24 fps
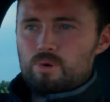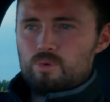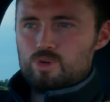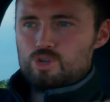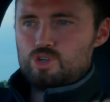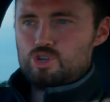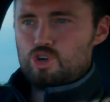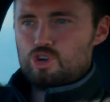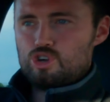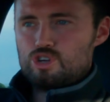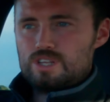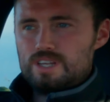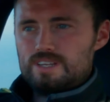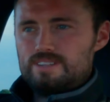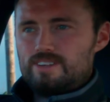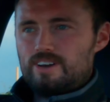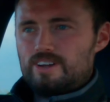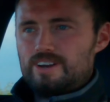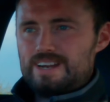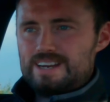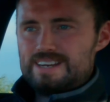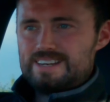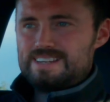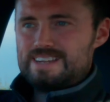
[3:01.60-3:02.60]
was usually
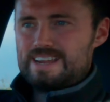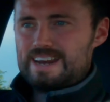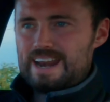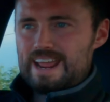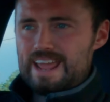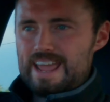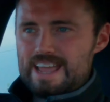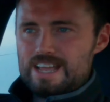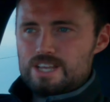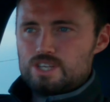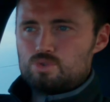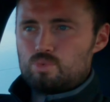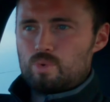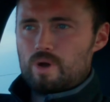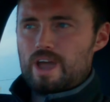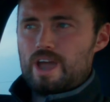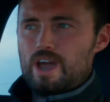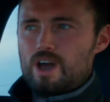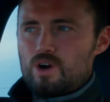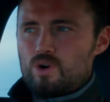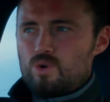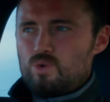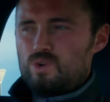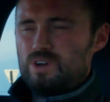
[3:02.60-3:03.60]
done in grey as
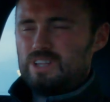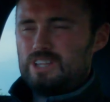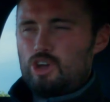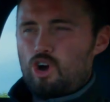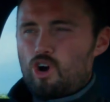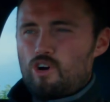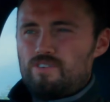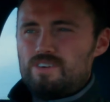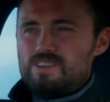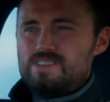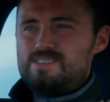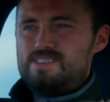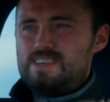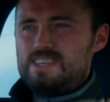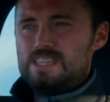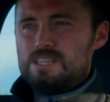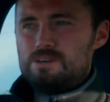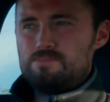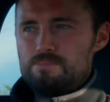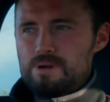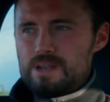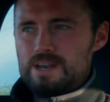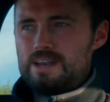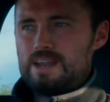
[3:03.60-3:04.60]
well, and you often seen
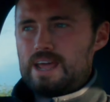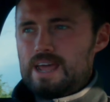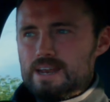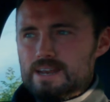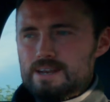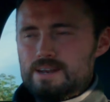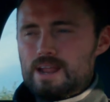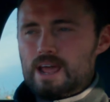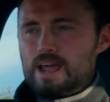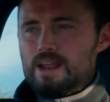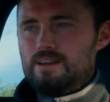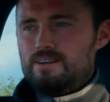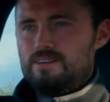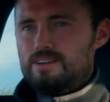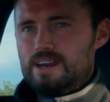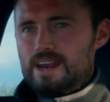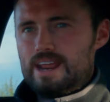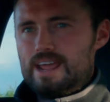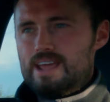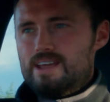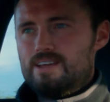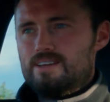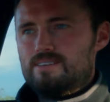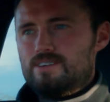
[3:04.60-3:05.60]
them in
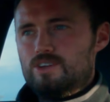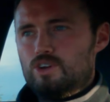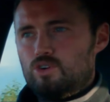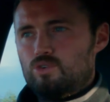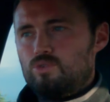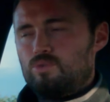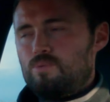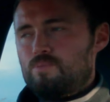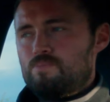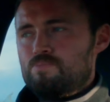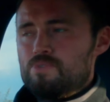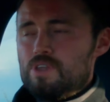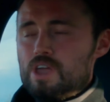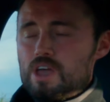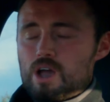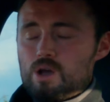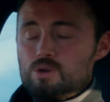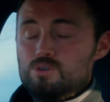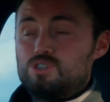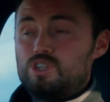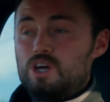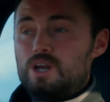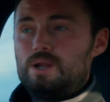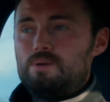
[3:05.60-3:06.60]
grey. You know, it
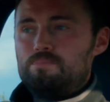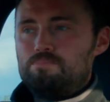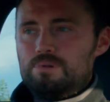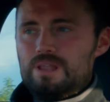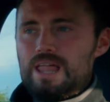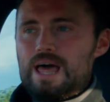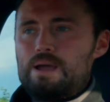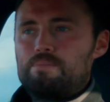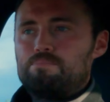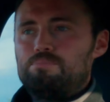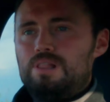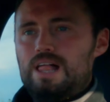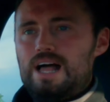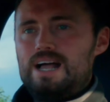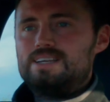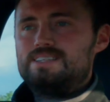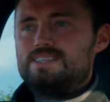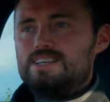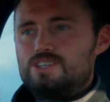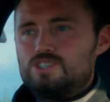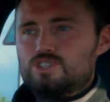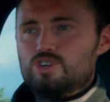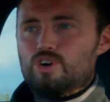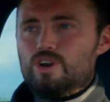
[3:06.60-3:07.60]
was done in black
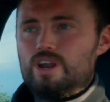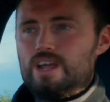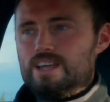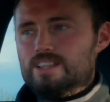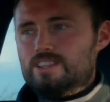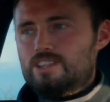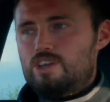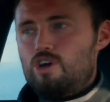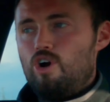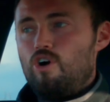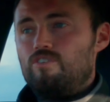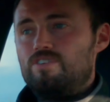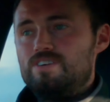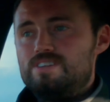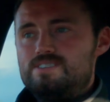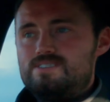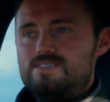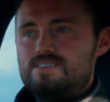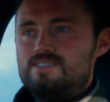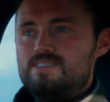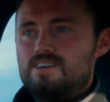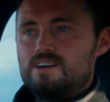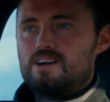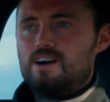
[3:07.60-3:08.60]
plastic, sorry, and you often
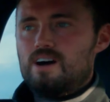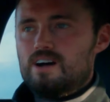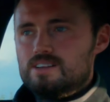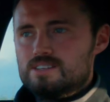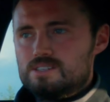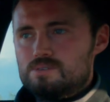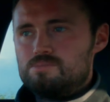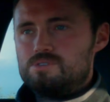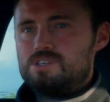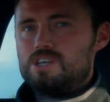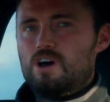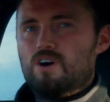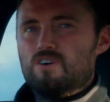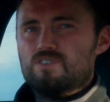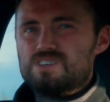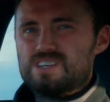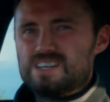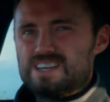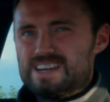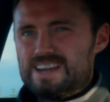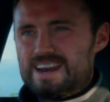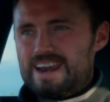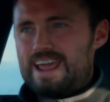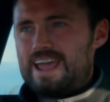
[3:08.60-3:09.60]
seen the cars themselves
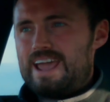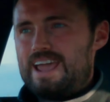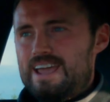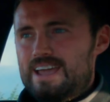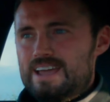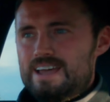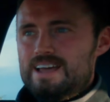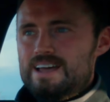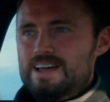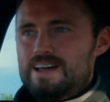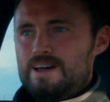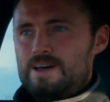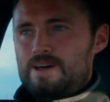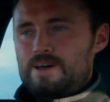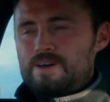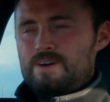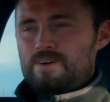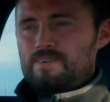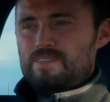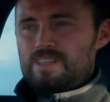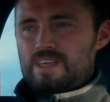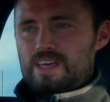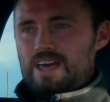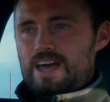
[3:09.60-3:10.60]
in grey.
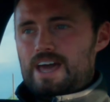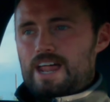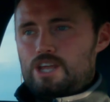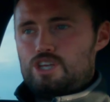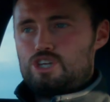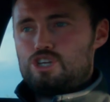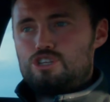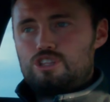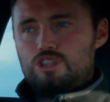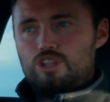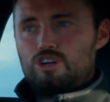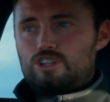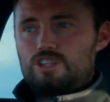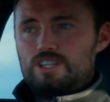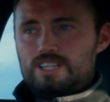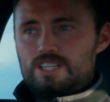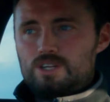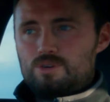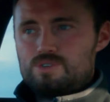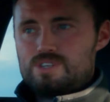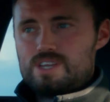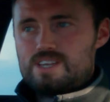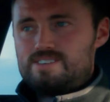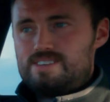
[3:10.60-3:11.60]
And it just looked like
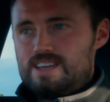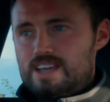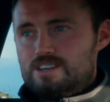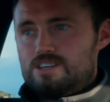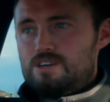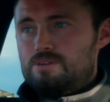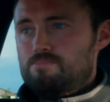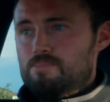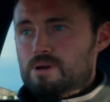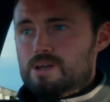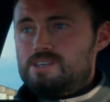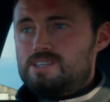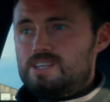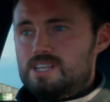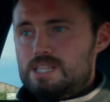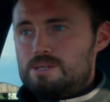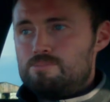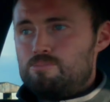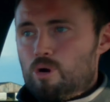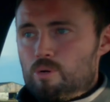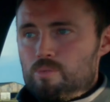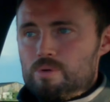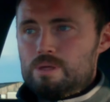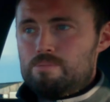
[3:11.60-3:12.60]
there was a section missing at
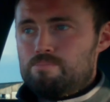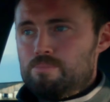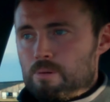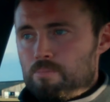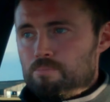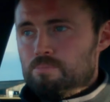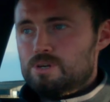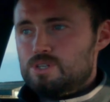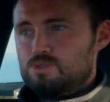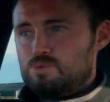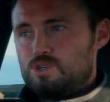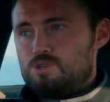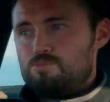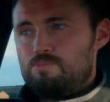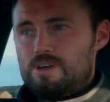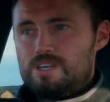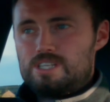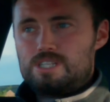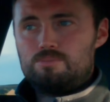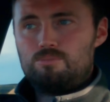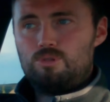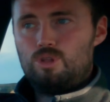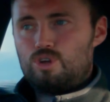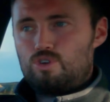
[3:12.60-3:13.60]
the bottom of the bumpers, which
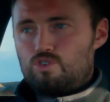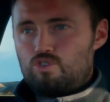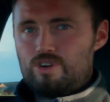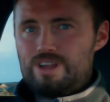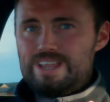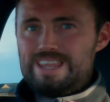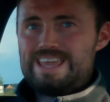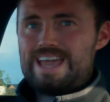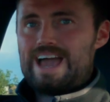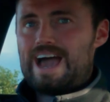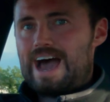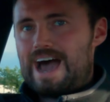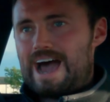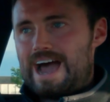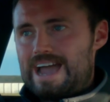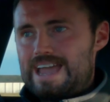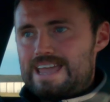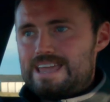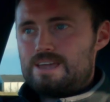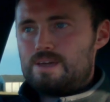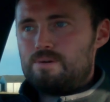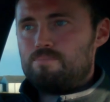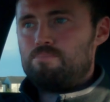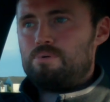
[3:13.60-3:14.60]
makes them look really
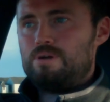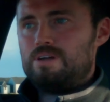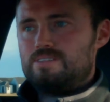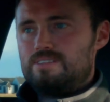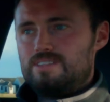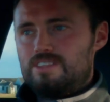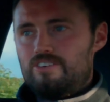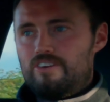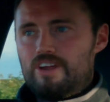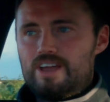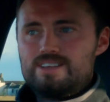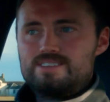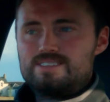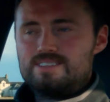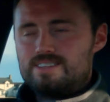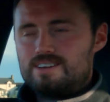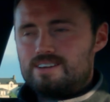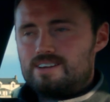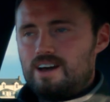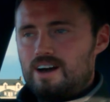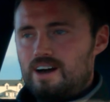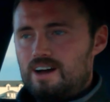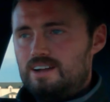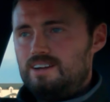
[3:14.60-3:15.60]
high compared to the rest of the
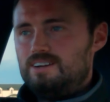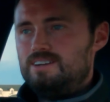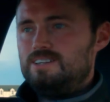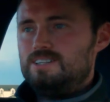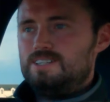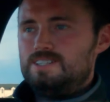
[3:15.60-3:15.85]
car.